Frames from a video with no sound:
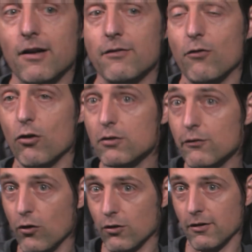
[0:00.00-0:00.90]
at water
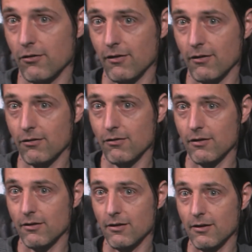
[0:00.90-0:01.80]
vortices,
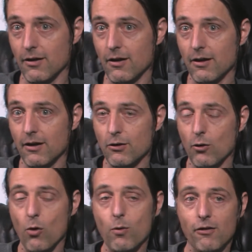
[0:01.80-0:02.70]

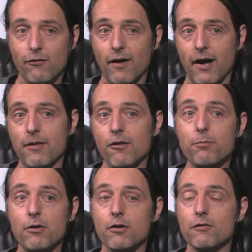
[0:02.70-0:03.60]
you always find this
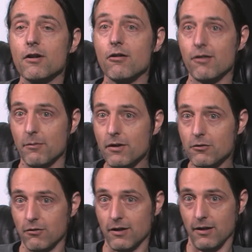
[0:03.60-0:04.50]
beautiful
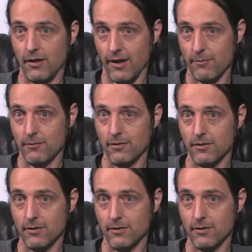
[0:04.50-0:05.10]
symmetry in them.